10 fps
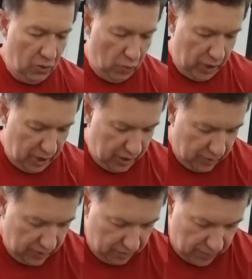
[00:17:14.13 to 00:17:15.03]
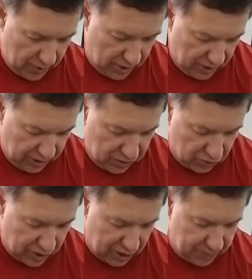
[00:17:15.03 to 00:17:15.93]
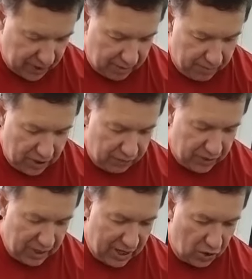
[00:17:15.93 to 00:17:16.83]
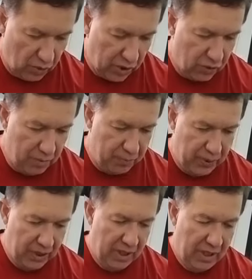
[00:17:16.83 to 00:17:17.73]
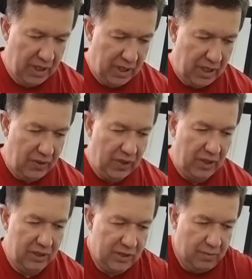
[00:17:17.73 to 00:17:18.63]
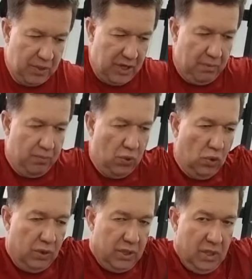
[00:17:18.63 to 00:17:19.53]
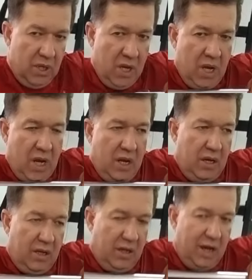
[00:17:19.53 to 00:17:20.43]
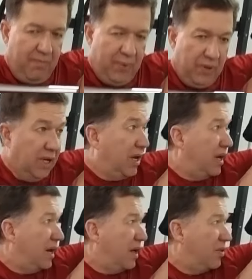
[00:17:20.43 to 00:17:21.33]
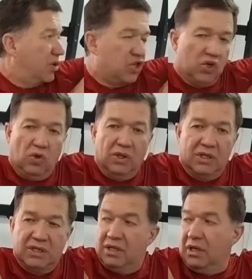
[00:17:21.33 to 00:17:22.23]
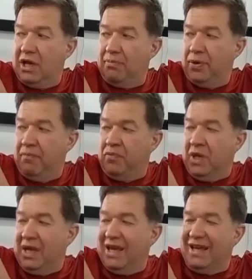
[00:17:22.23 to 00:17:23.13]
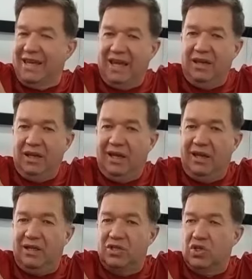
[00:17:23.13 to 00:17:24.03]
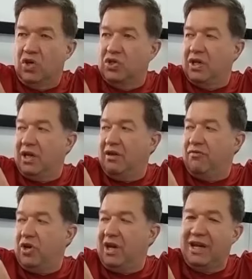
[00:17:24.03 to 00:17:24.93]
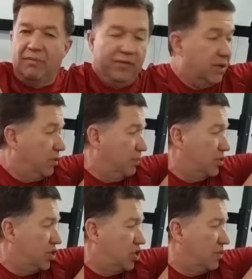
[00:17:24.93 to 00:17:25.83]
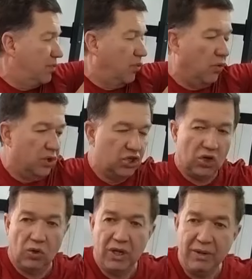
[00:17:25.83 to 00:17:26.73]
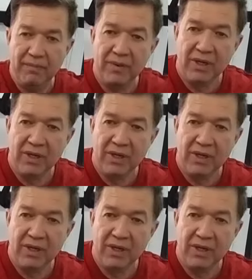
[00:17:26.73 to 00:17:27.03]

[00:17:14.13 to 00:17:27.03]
where the bar is grasped at a bit of a narrower grip, and then it's typically pulled up here and the shoulders up. Again, it is not a very comfortable position for the shoulder.